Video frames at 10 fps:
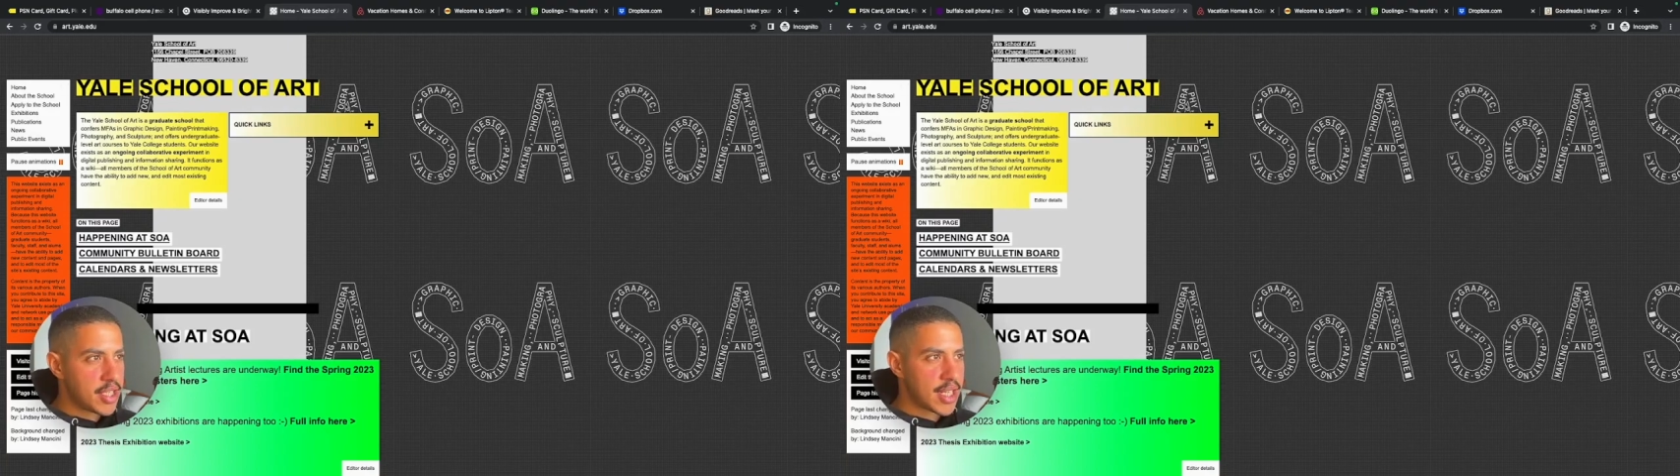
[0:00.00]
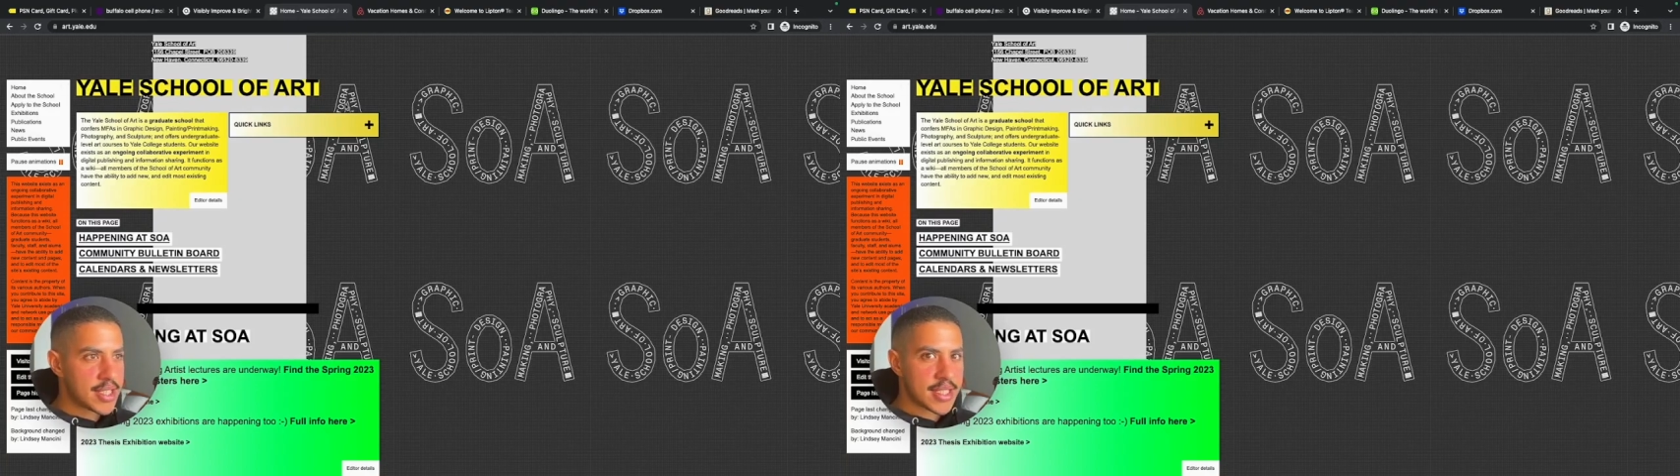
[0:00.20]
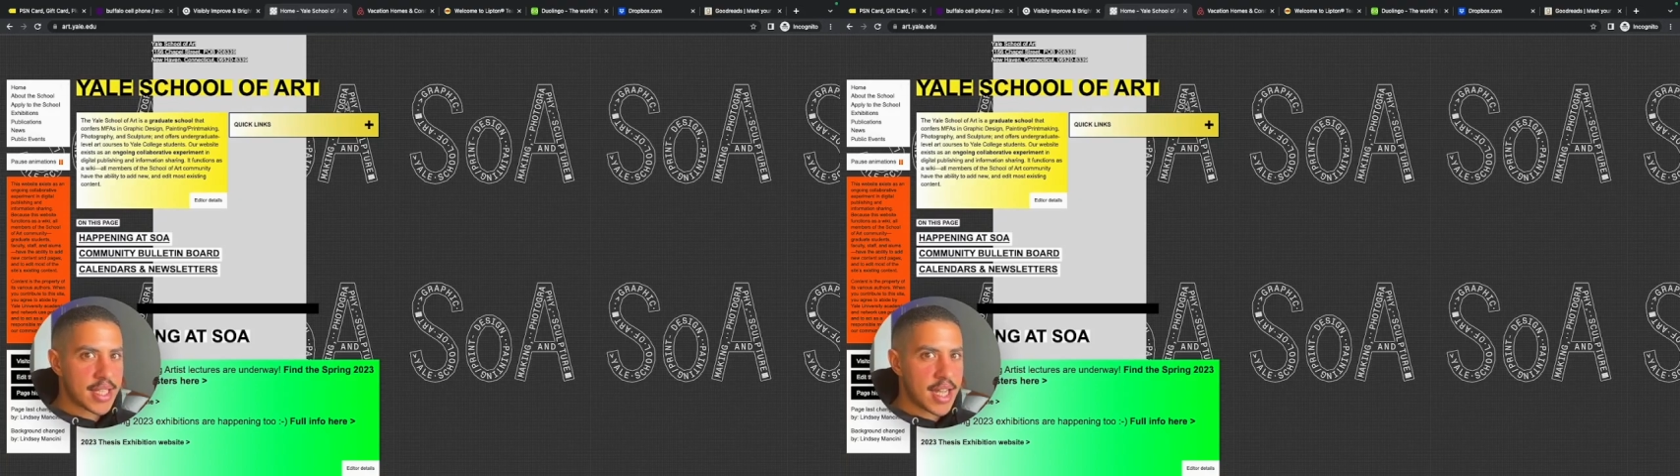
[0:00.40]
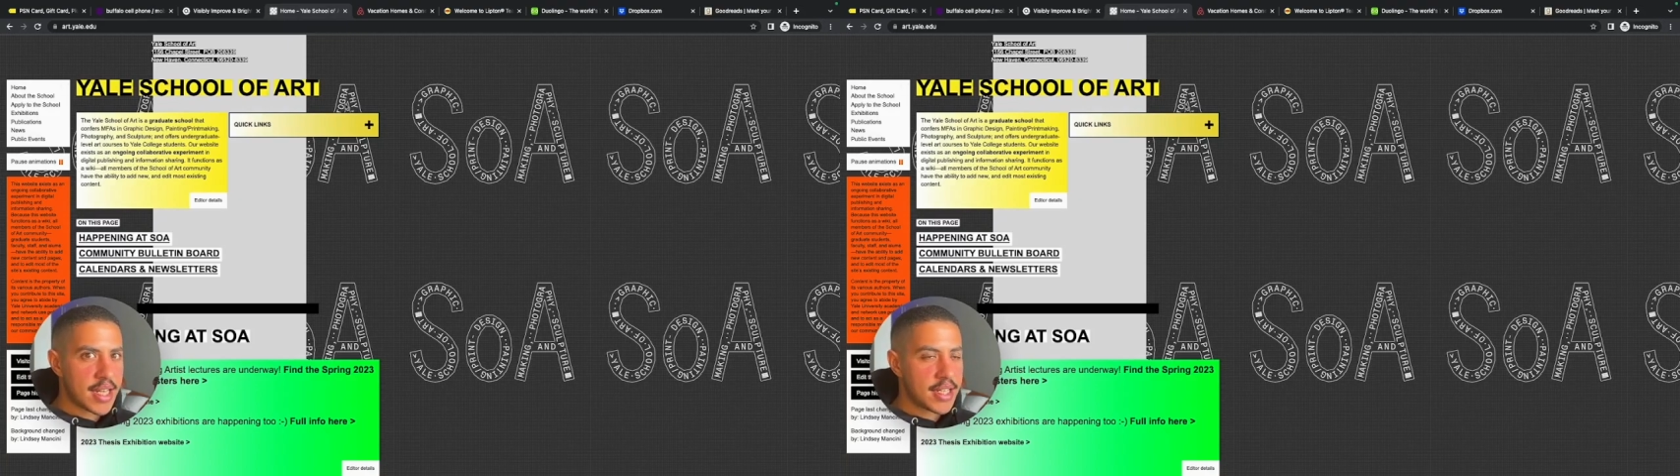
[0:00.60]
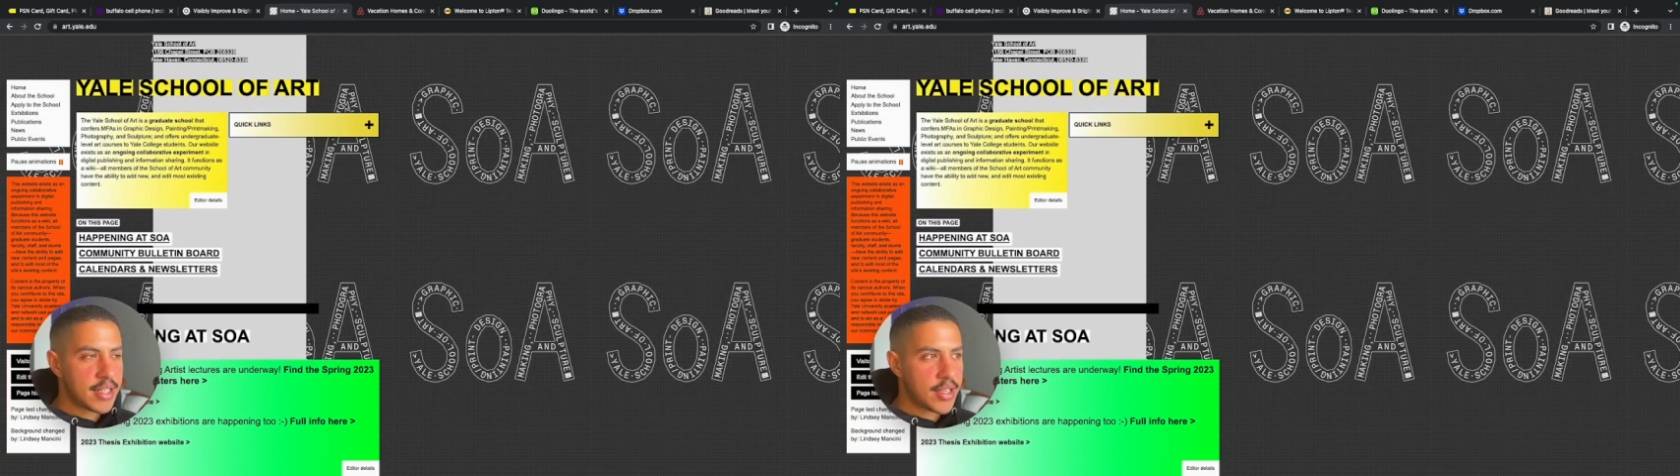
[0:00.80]
That's
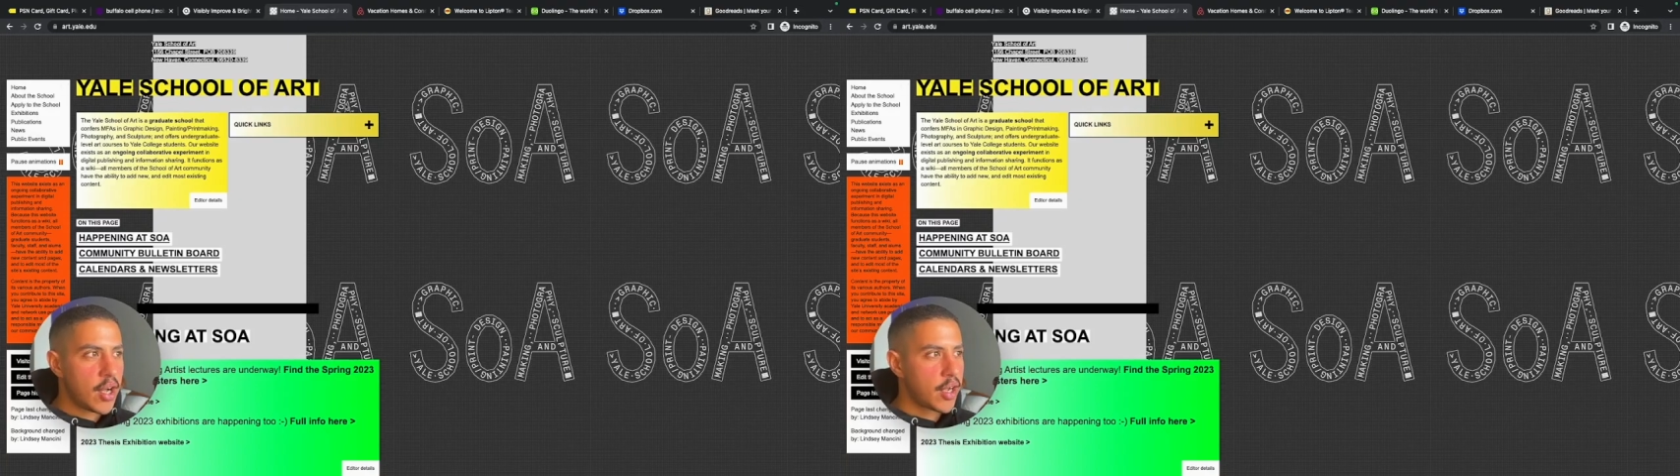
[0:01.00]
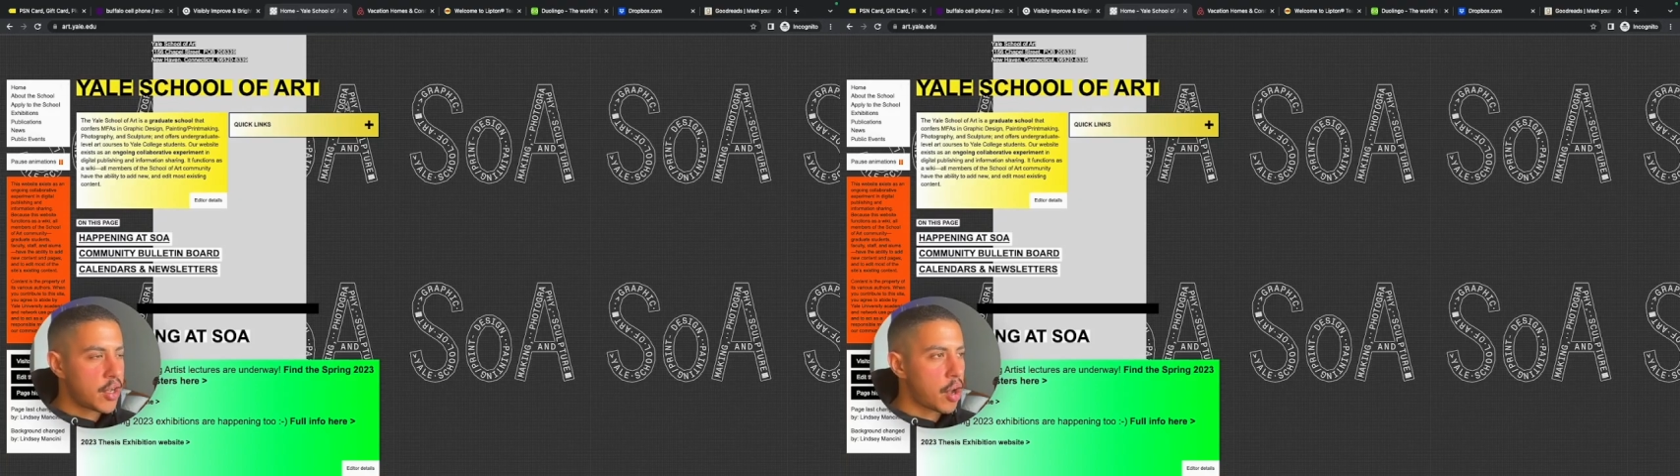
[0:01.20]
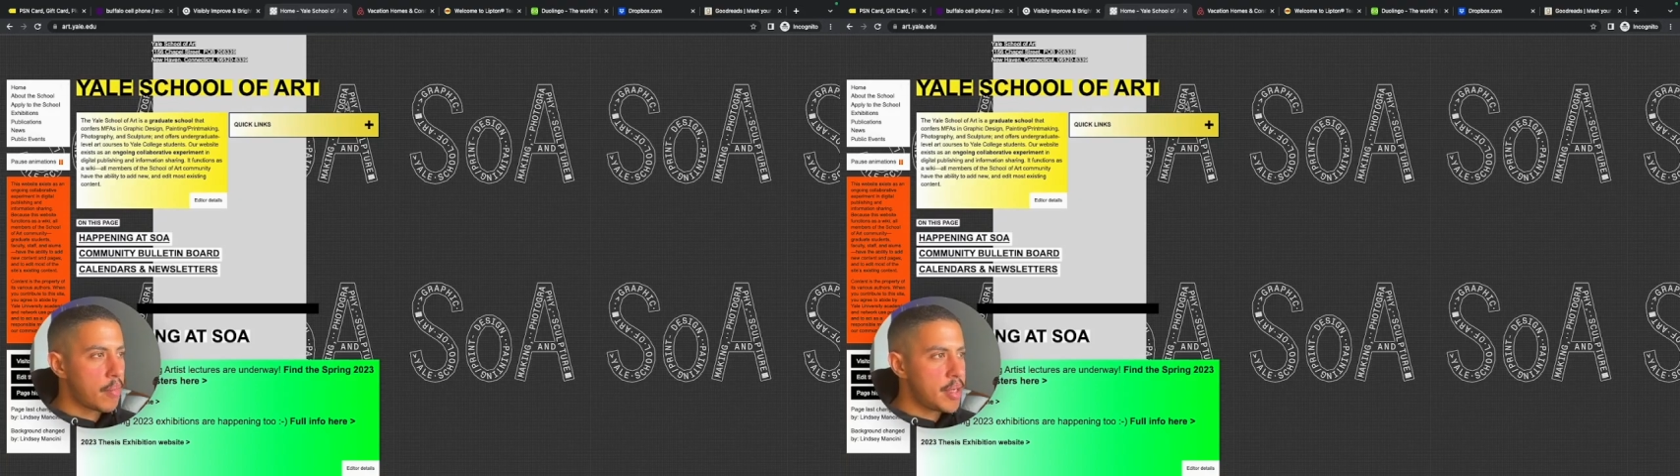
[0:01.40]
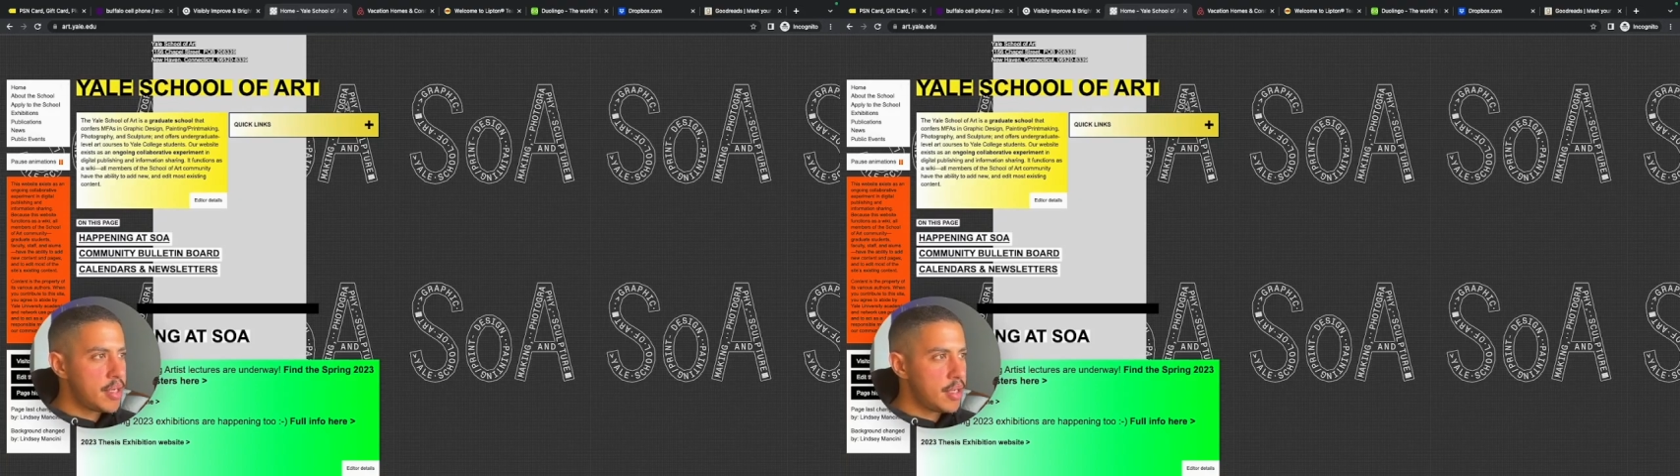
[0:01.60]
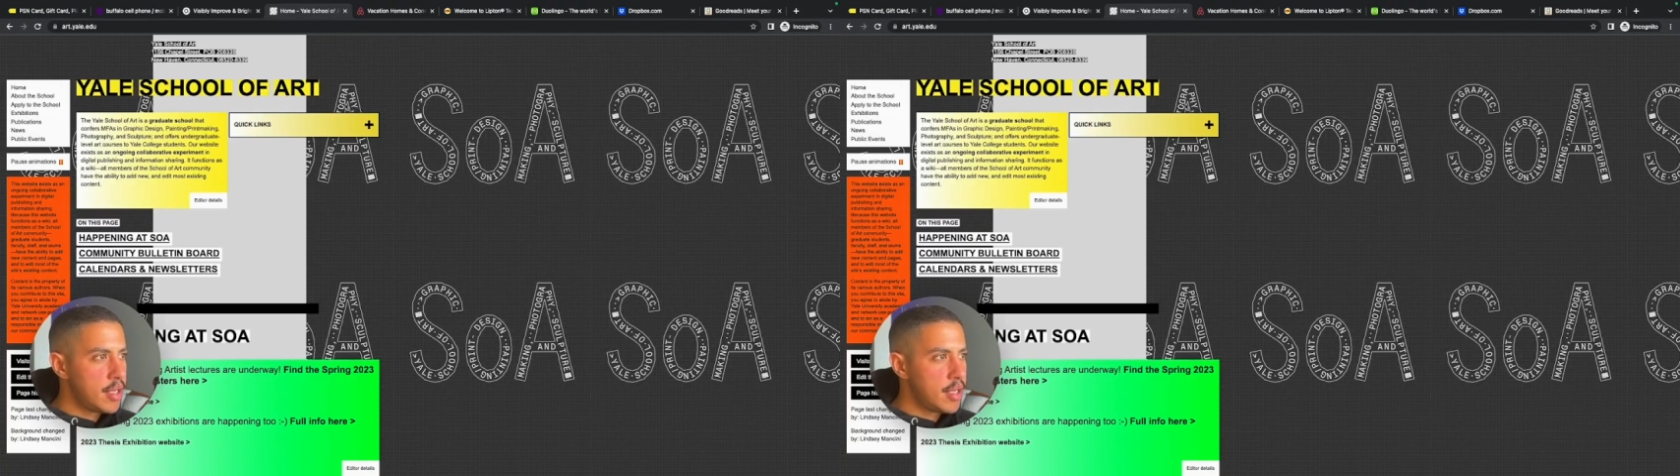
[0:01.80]
kind of not common.